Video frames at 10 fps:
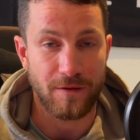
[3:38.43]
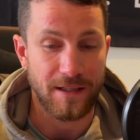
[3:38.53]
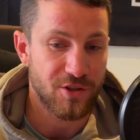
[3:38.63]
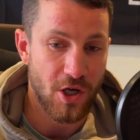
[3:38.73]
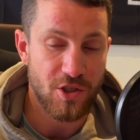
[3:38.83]

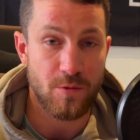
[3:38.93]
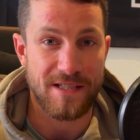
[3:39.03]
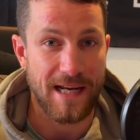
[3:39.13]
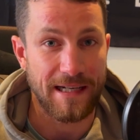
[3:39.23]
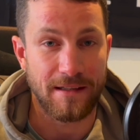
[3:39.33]
Like Josh was
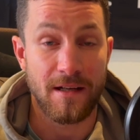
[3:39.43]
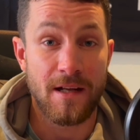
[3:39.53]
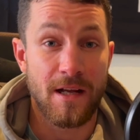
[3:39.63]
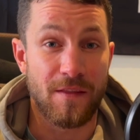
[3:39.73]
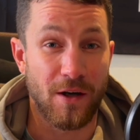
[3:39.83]
saying,
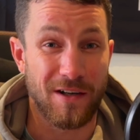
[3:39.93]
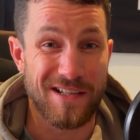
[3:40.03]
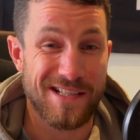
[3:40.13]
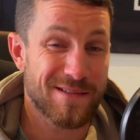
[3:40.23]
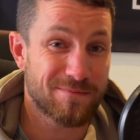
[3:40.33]
there
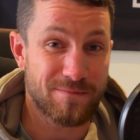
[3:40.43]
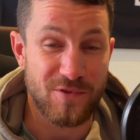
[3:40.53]
is